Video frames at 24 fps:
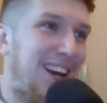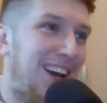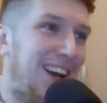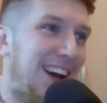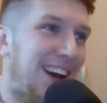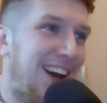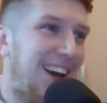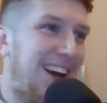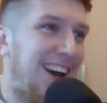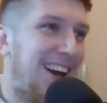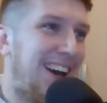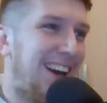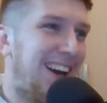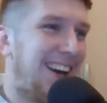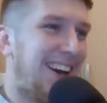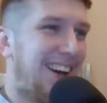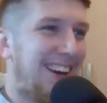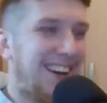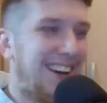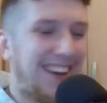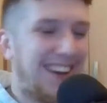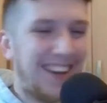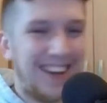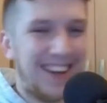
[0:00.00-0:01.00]

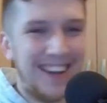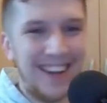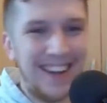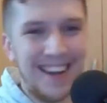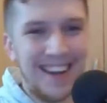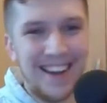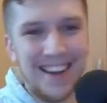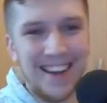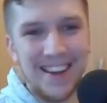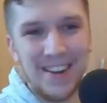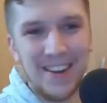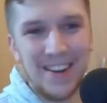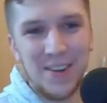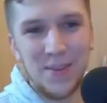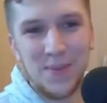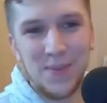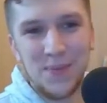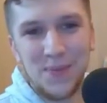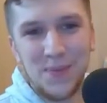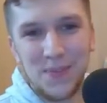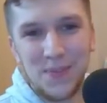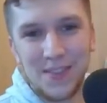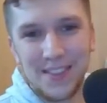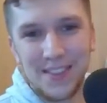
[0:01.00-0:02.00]

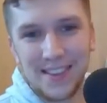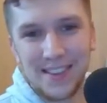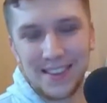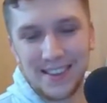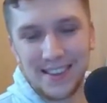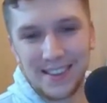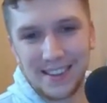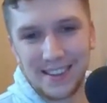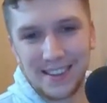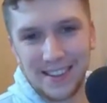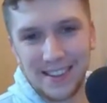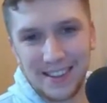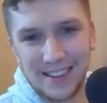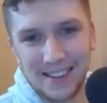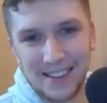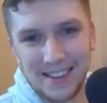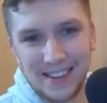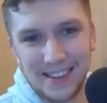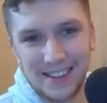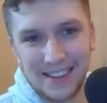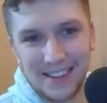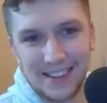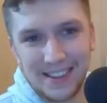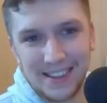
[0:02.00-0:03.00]

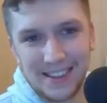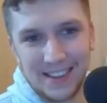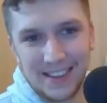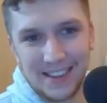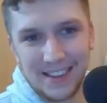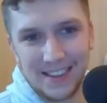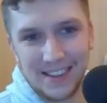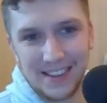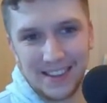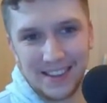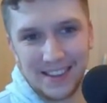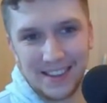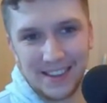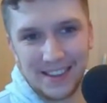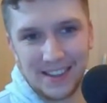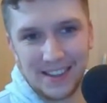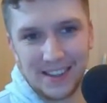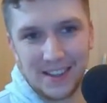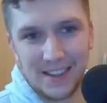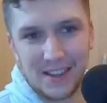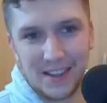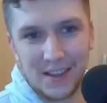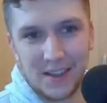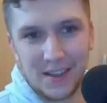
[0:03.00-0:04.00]

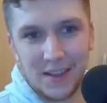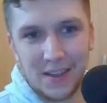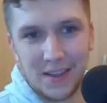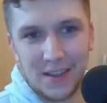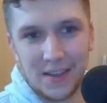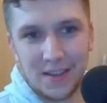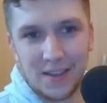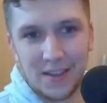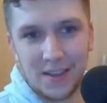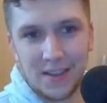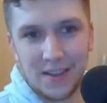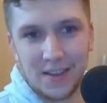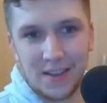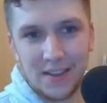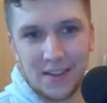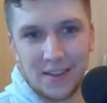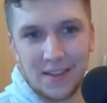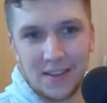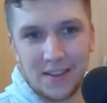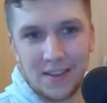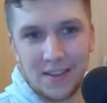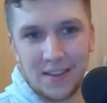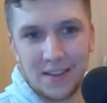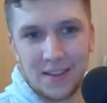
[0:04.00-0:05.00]

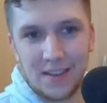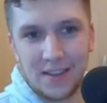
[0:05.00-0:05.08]
No words are spoken by the person on screen.